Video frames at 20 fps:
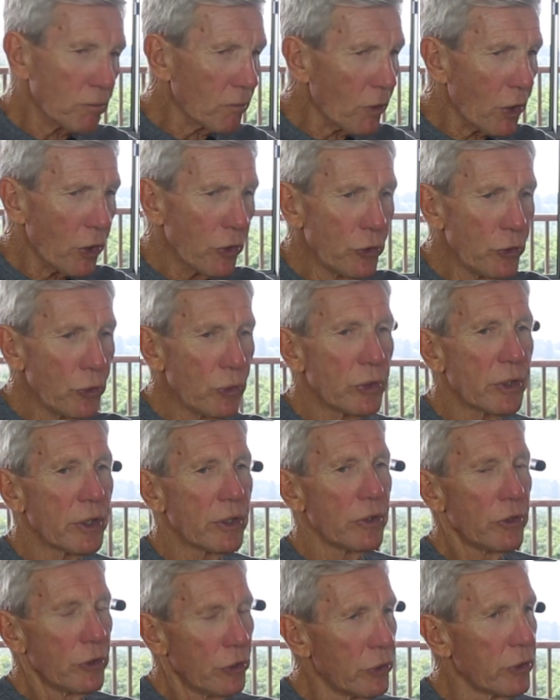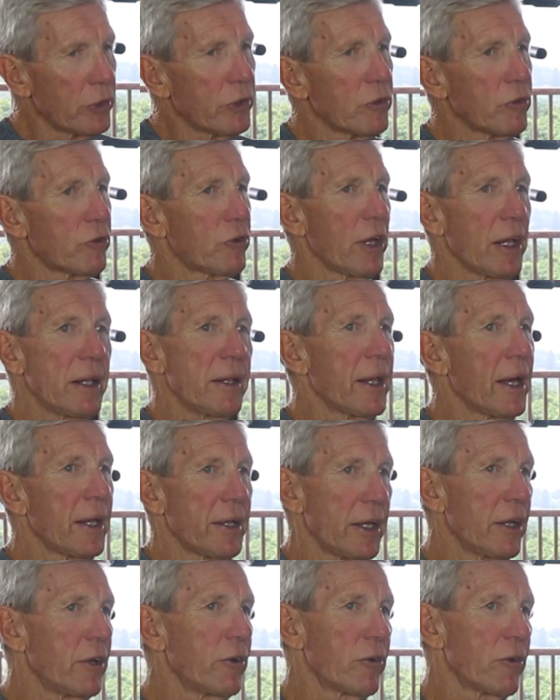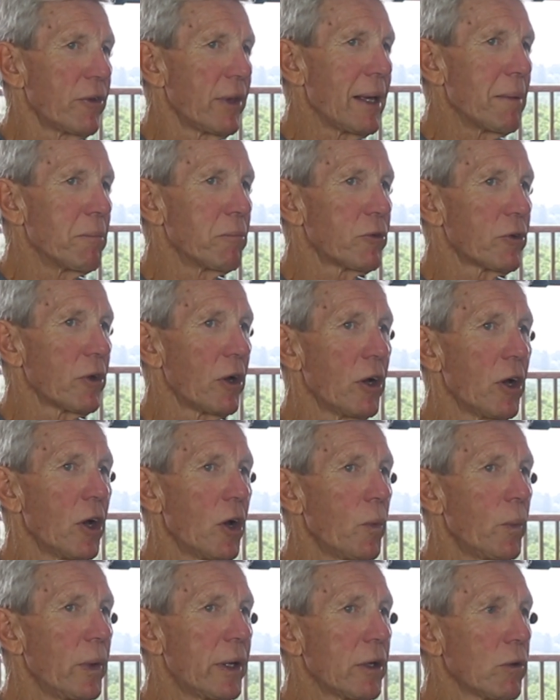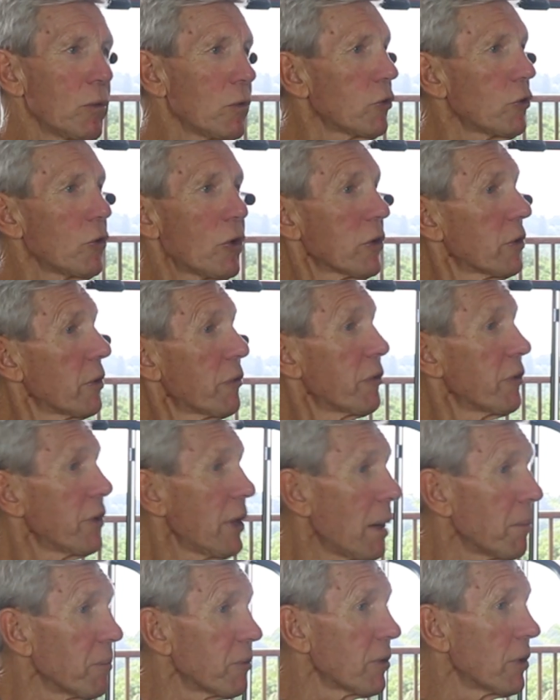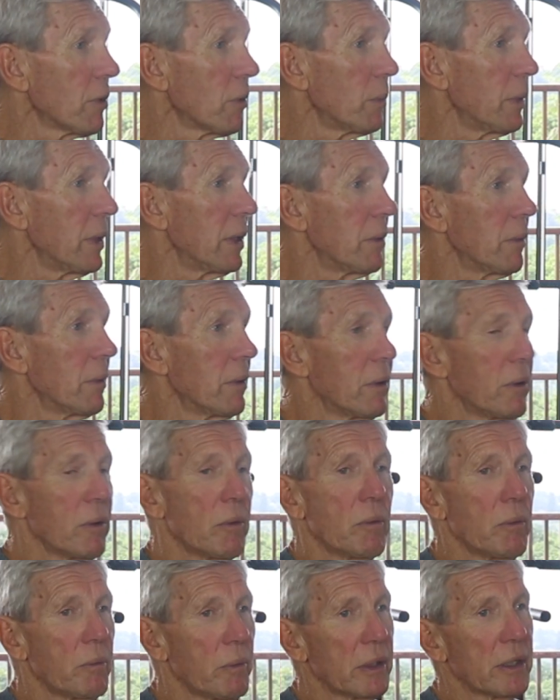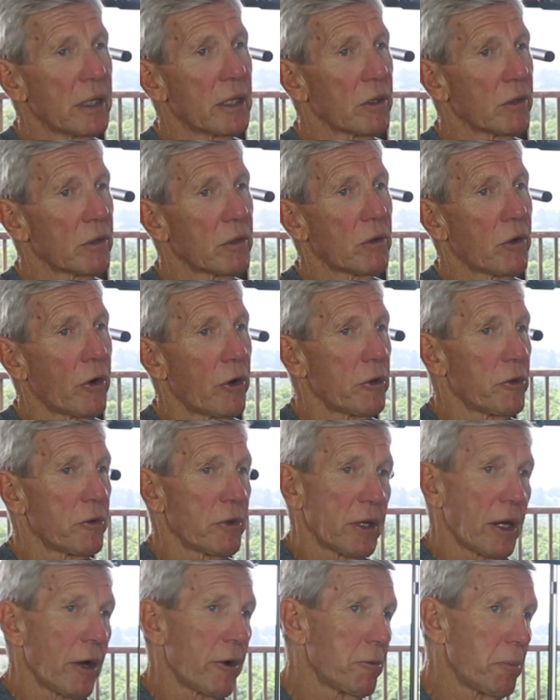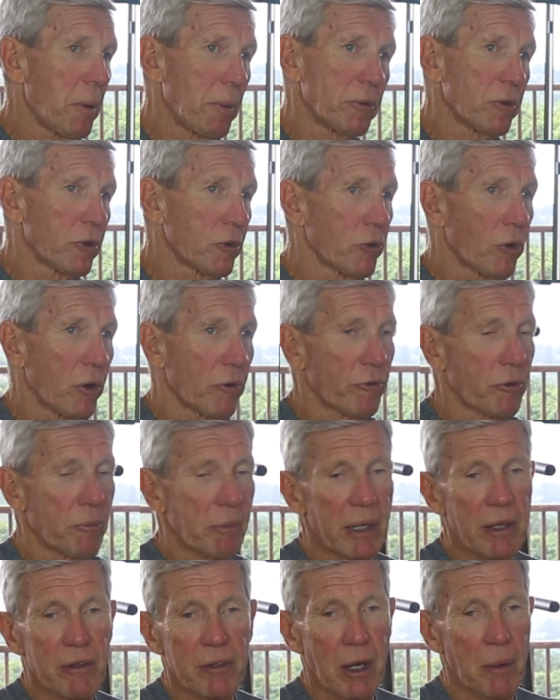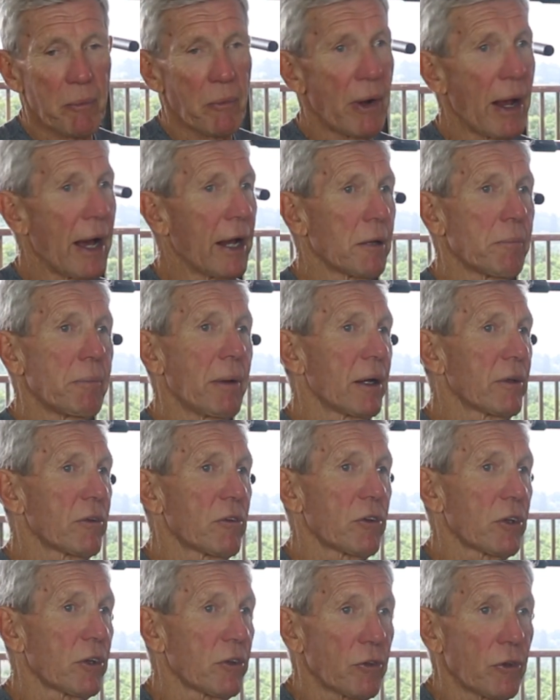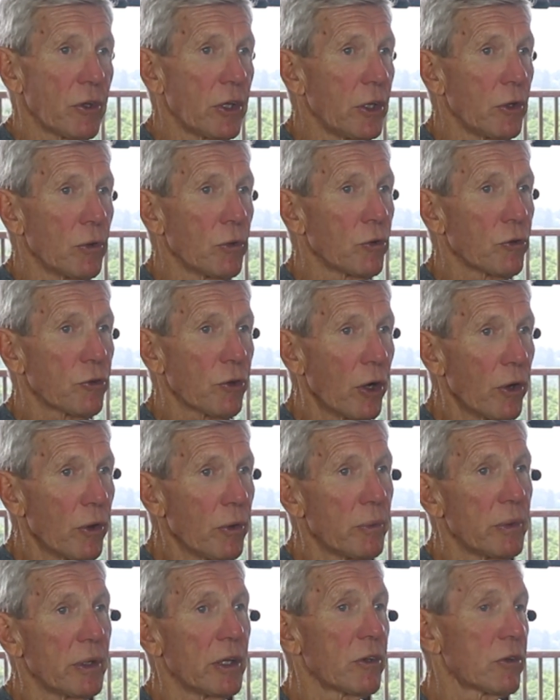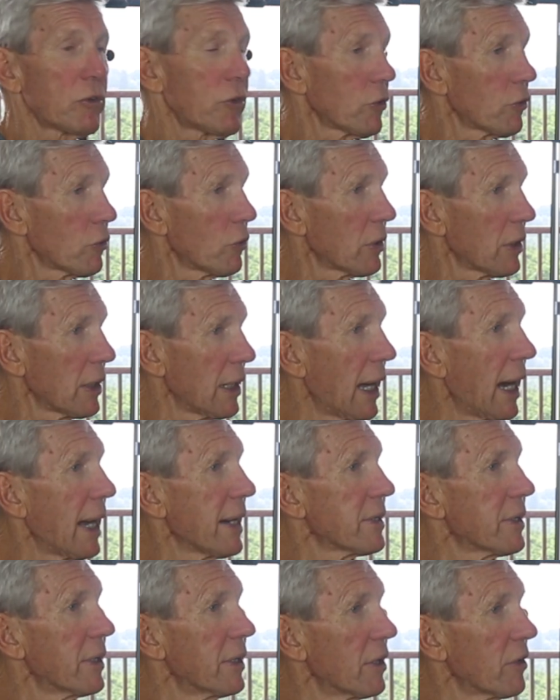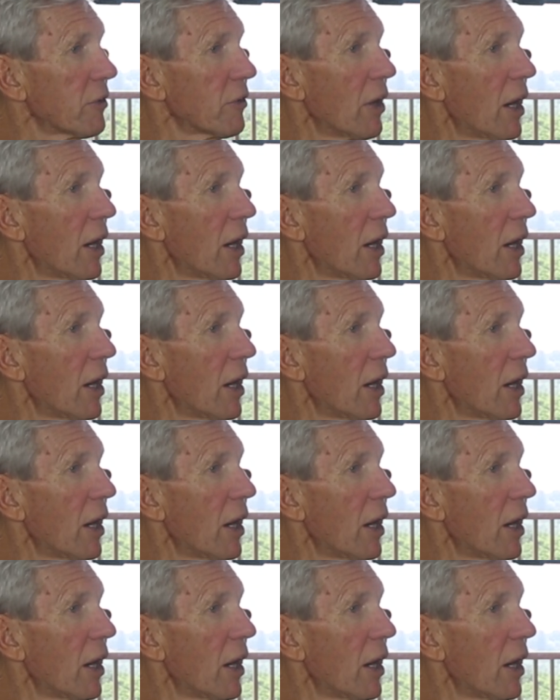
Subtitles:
you can send that into them. So we can all start at different times. We're going to encourage people to start from any time around about 6:30 or so, when it's just got light and it's